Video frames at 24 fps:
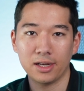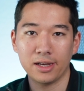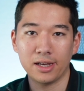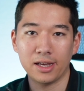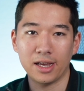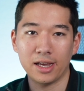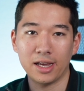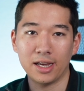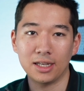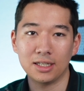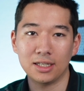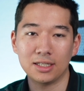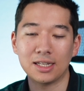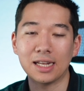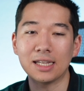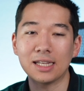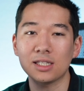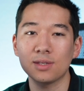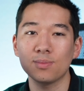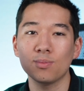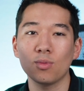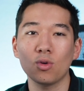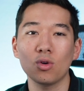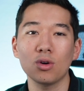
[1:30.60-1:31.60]
and that's
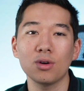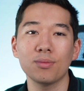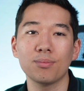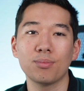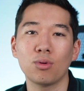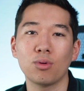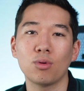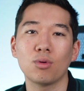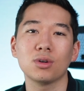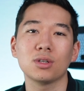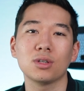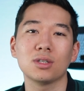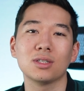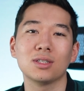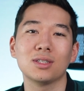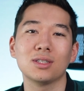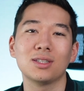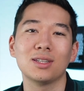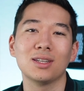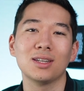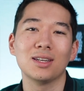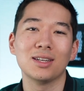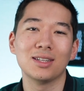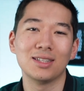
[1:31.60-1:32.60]
more important
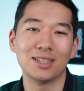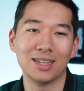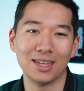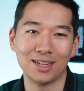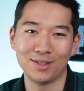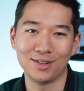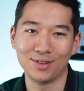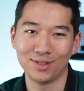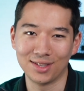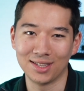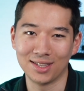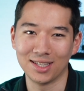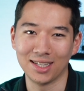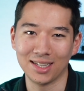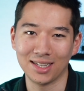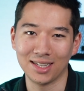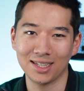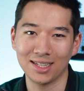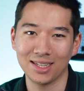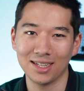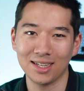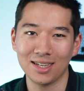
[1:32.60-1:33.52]
than you think.